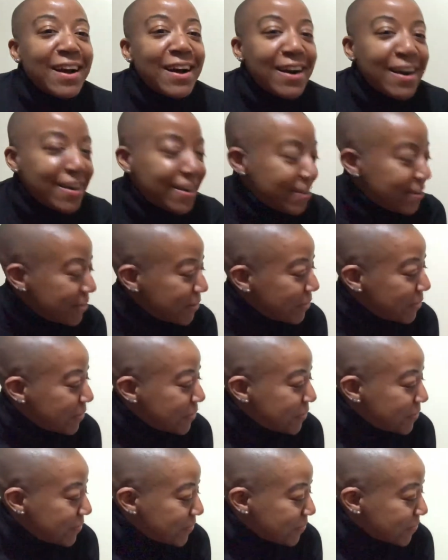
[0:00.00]

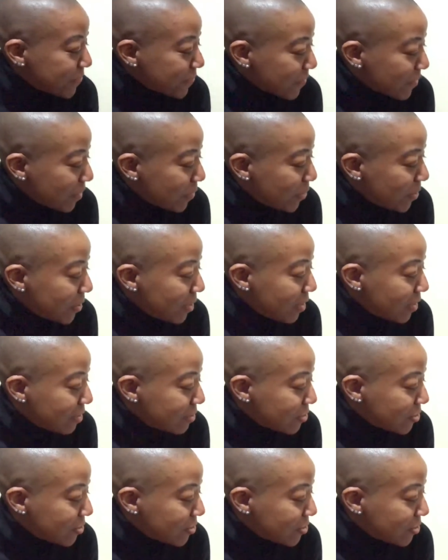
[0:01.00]
But yeah,